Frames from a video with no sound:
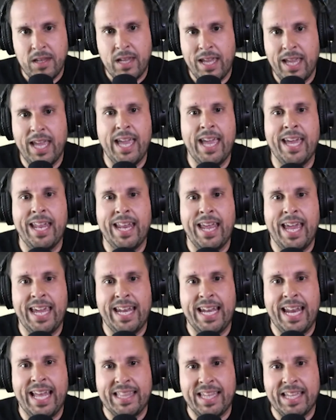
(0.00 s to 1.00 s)
And I
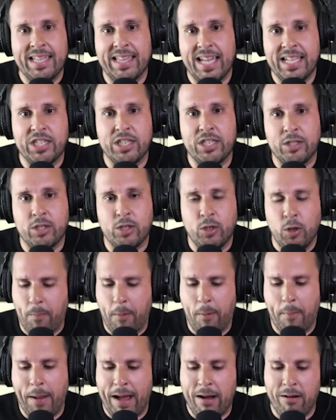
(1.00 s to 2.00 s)
think that's super
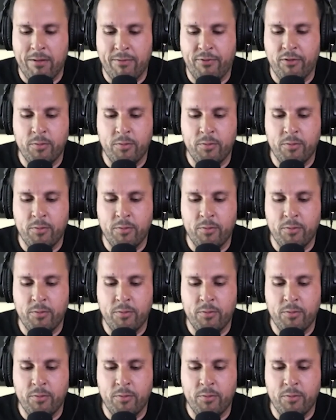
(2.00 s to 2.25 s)
powerful,